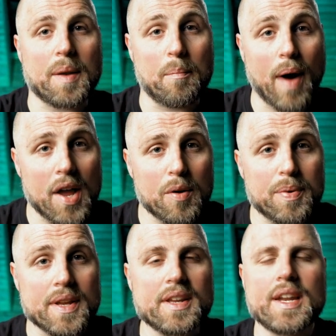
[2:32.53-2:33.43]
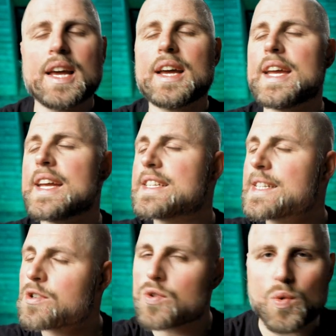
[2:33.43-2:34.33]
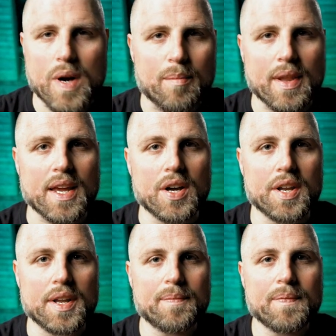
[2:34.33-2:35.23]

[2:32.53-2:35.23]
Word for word: in my opinion, extremely good.